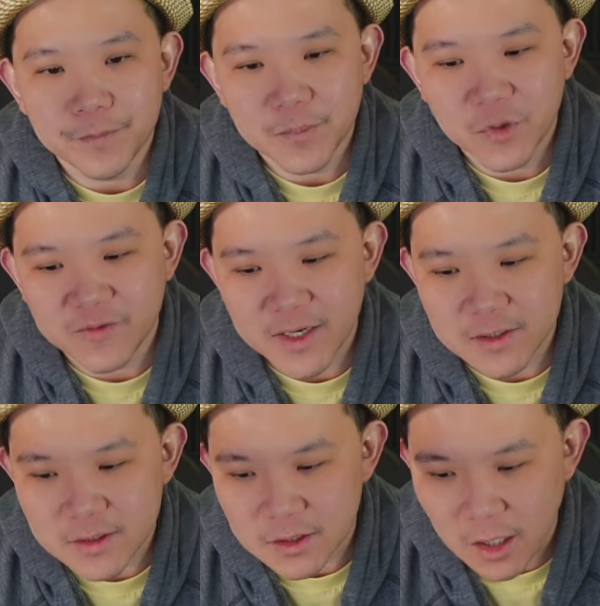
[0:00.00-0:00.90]
providing
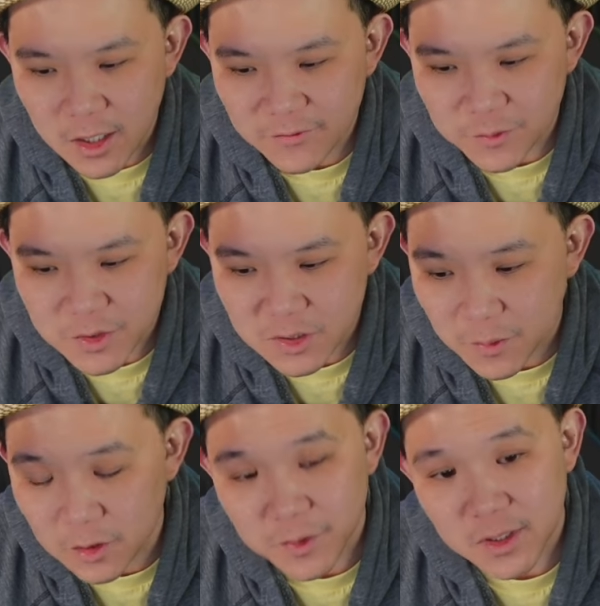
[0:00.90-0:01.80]
the cigar from your
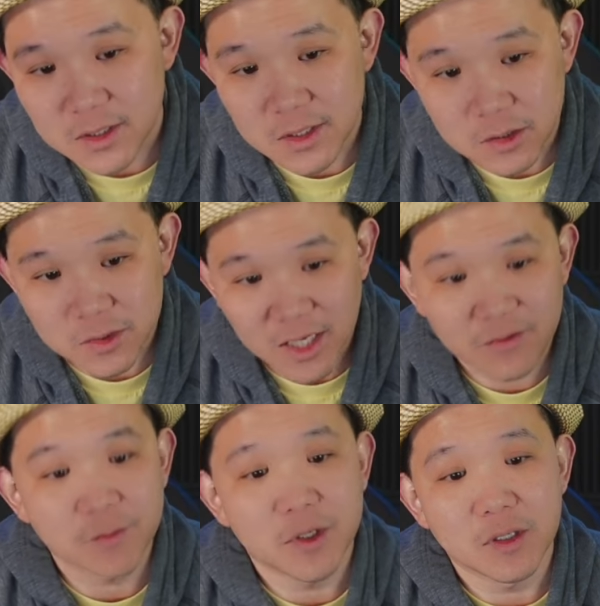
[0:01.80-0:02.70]
smoke, because this would definitely